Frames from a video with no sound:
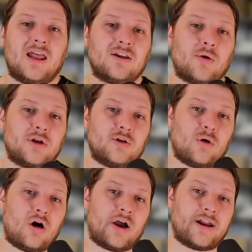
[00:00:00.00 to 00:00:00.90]
going to
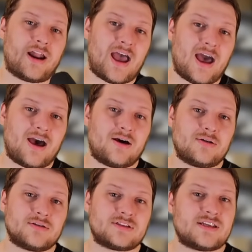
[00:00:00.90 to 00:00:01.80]
a haunted
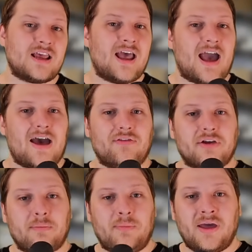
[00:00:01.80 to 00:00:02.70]
house,
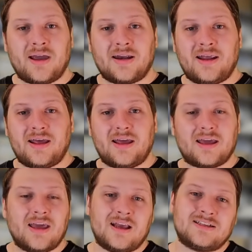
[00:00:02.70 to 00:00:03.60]
having a
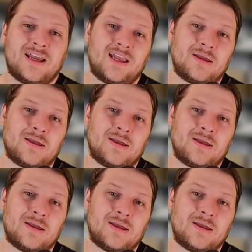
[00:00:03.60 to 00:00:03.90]
picnic, taking